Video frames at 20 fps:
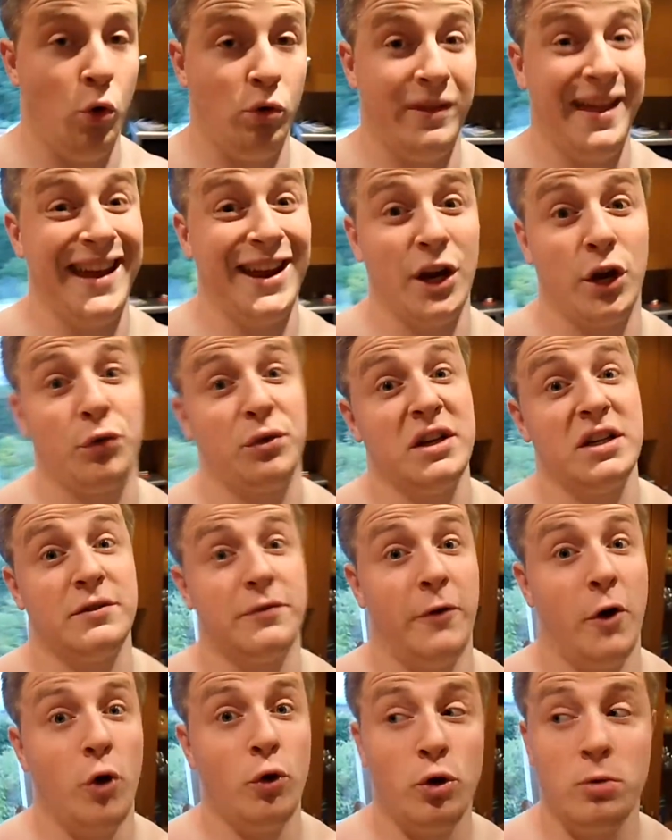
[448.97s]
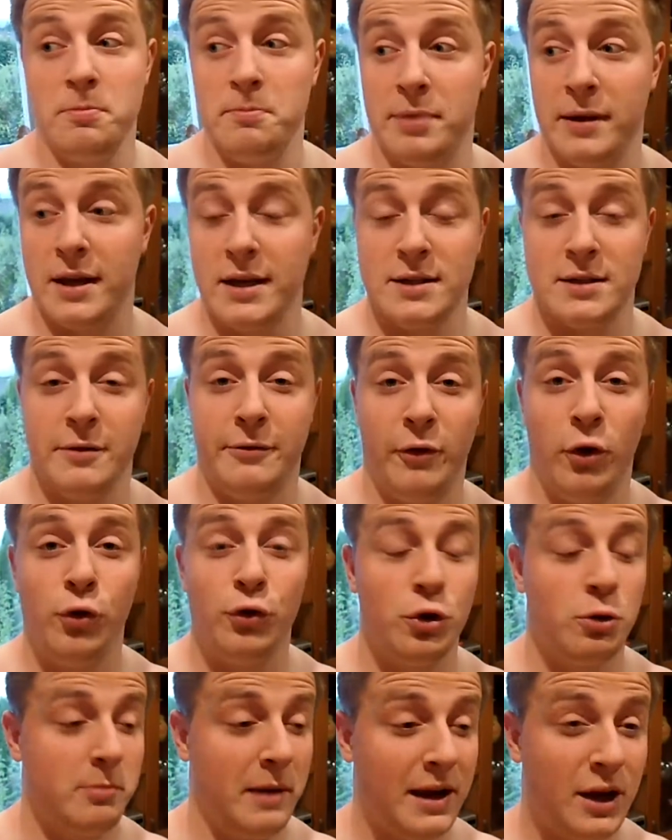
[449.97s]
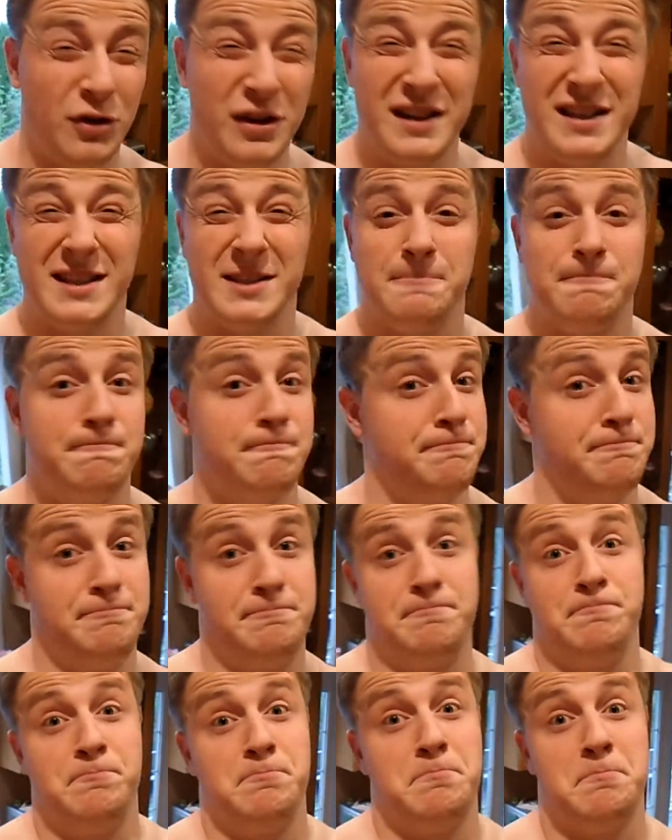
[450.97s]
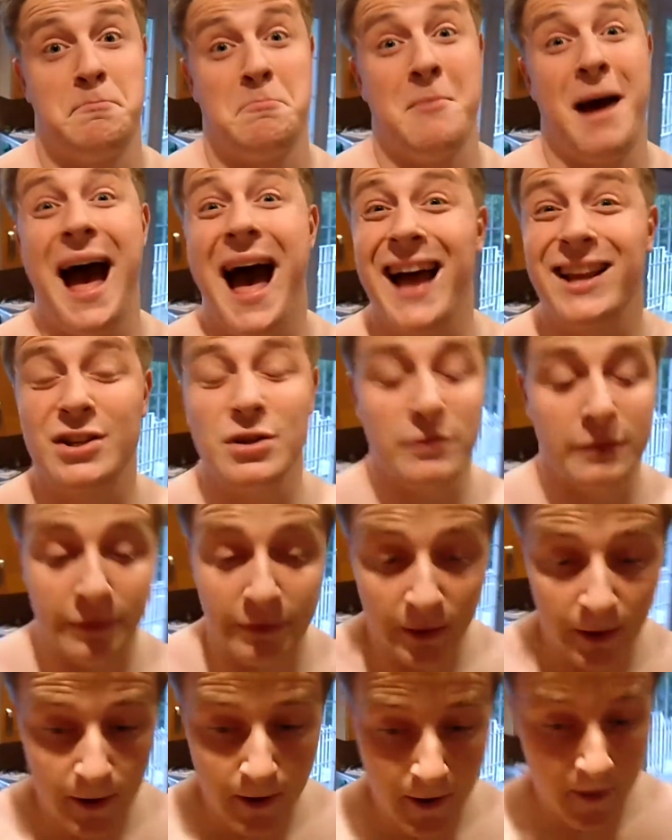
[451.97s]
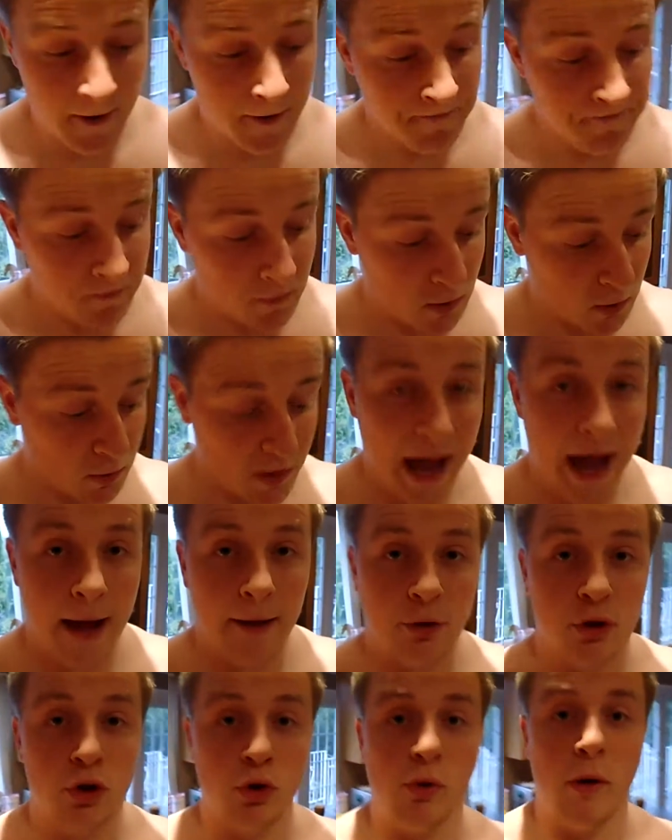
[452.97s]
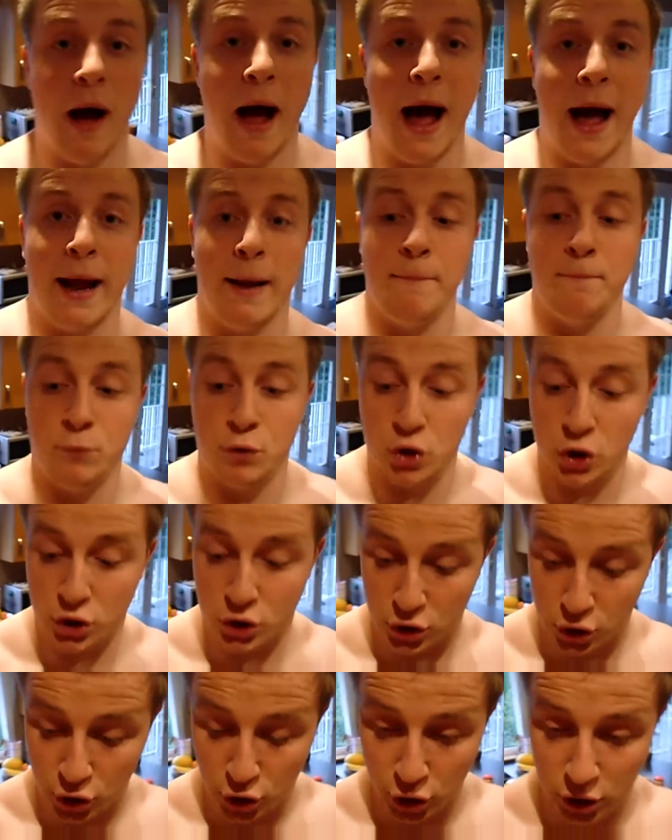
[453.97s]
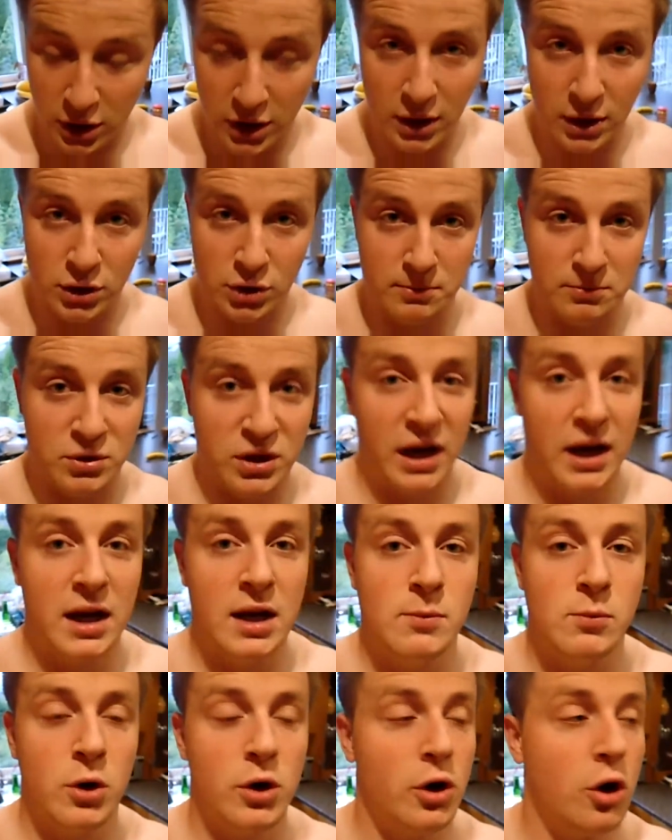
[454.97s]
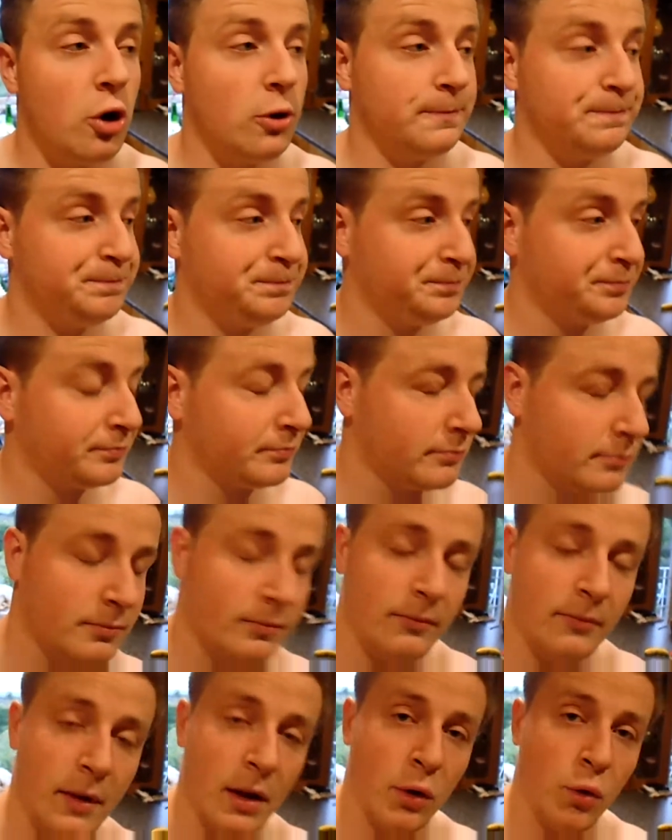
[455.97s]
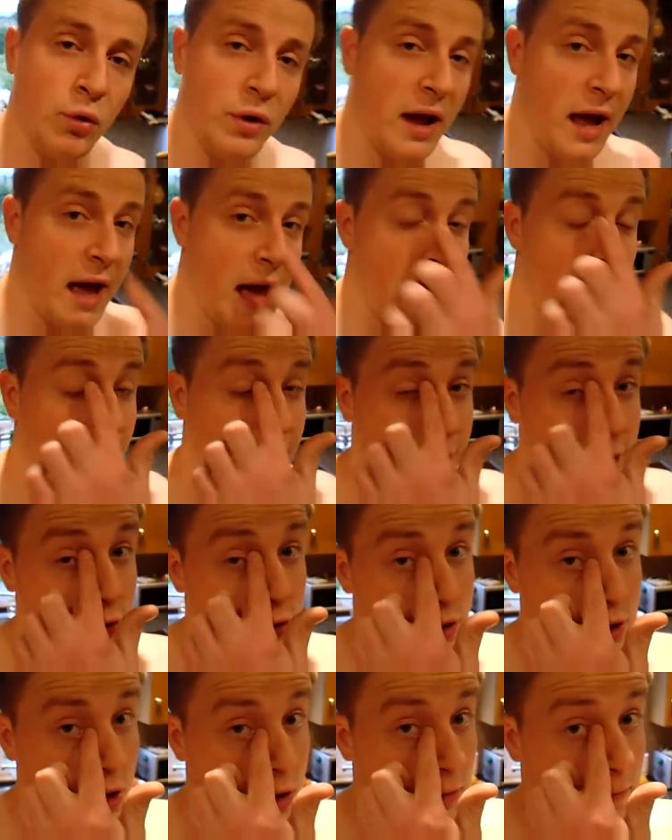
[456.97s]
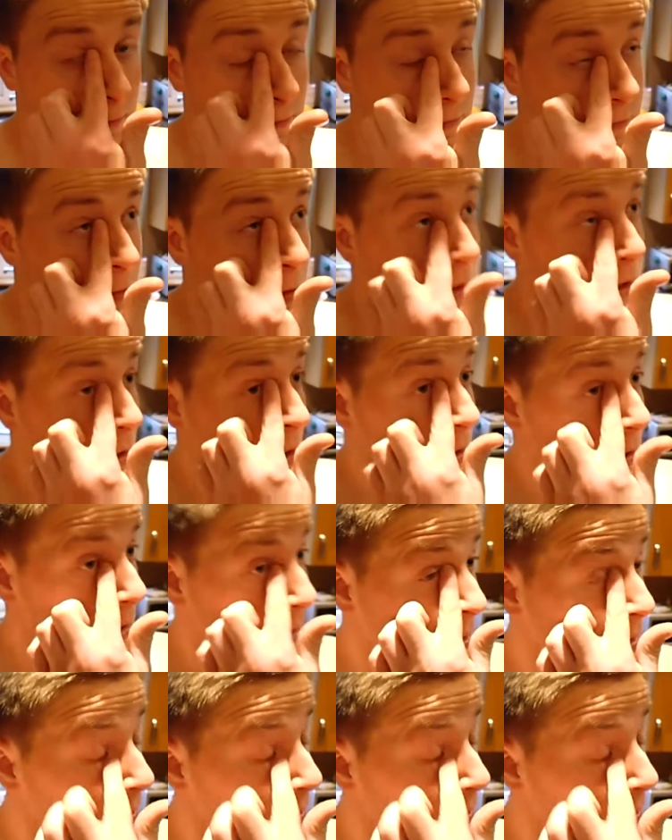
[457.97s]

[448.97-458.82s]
all the increased volume, because the volume increase is massive. So yeah, so I am just cooking some chicken and whatnot. I want to have some,